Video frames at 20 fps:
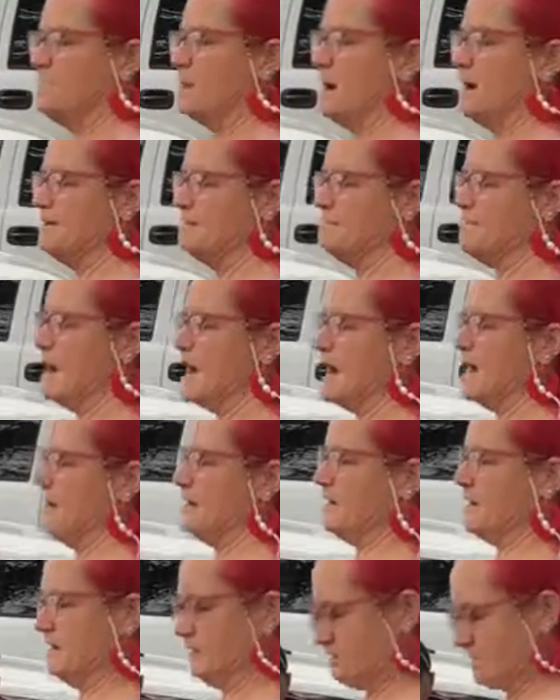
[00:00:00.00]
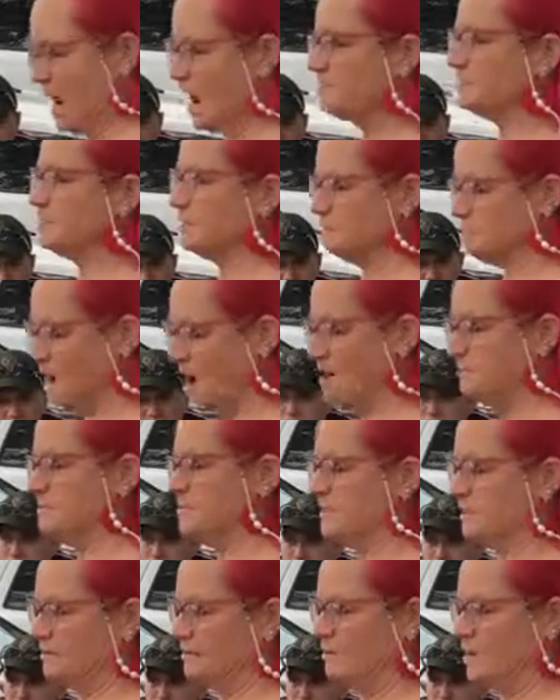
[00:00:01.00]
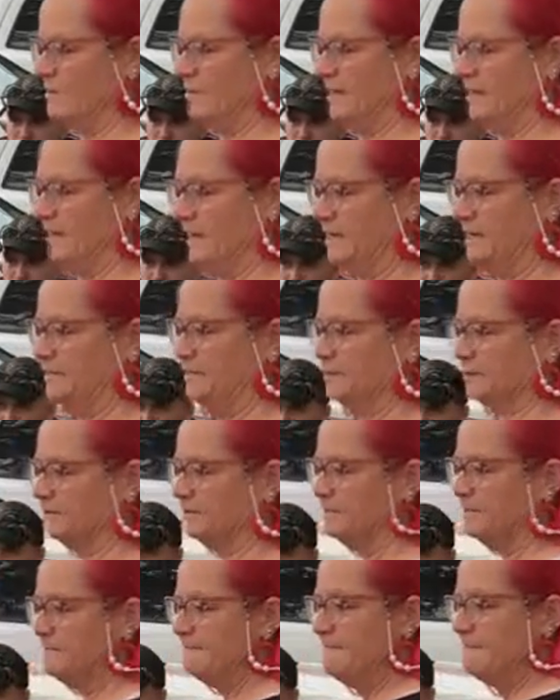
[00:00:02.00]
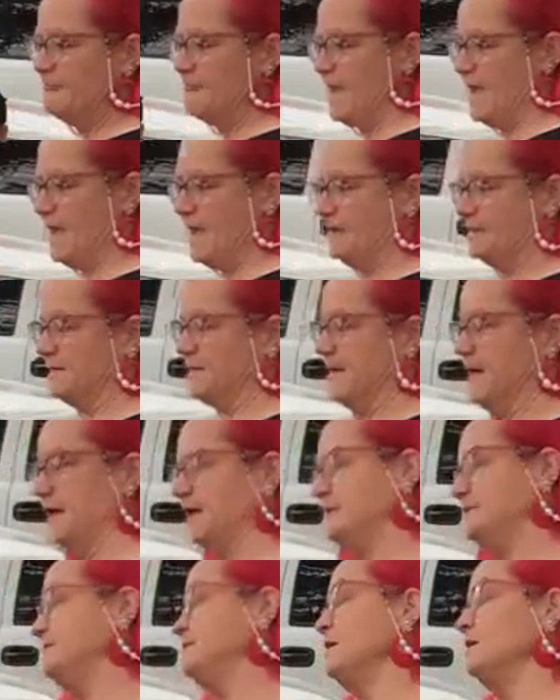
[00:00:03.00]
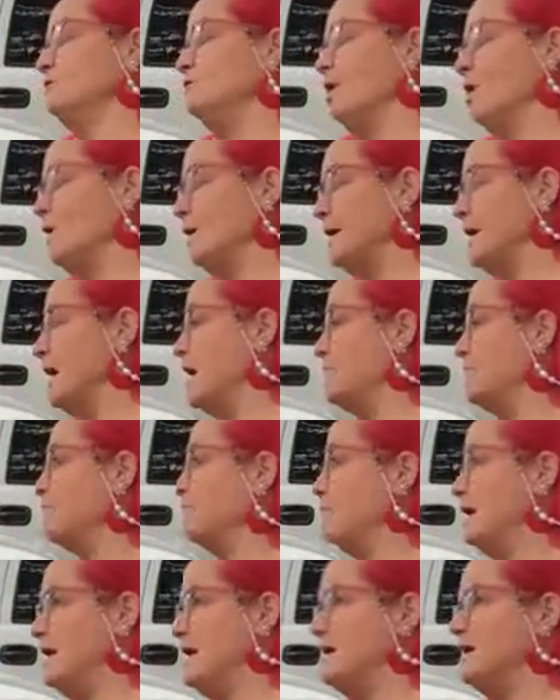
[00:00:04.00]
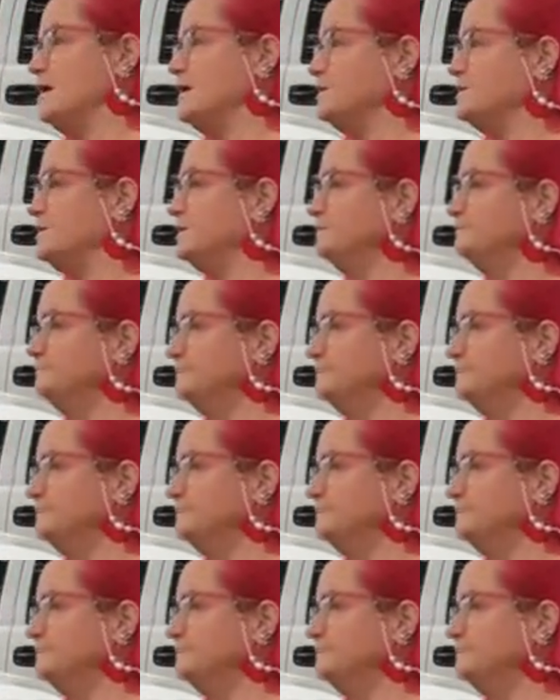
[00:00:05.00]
but my adopted mom didn't want me either. And, and so growing up with